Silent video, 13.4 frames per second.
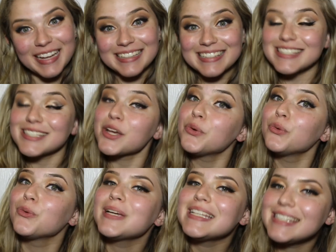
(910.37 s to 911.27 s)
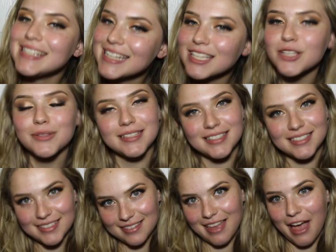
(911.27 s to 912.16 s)
it's
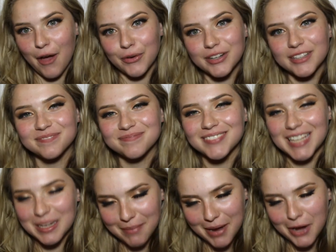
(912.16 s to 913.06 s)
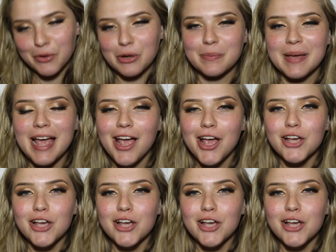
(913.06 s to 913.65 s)
ridiculously loud in my room.